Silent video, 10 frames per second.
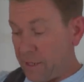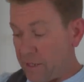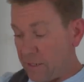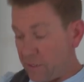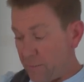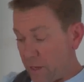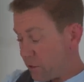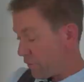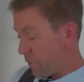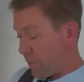easy to
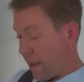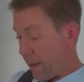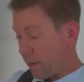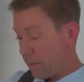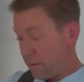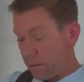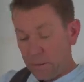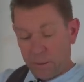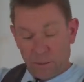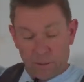measure from there
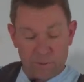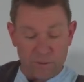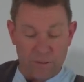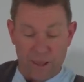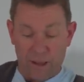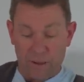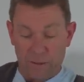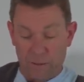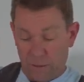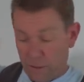to there
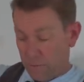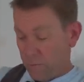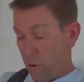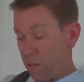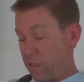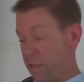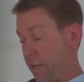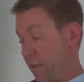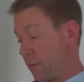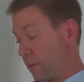while it's here.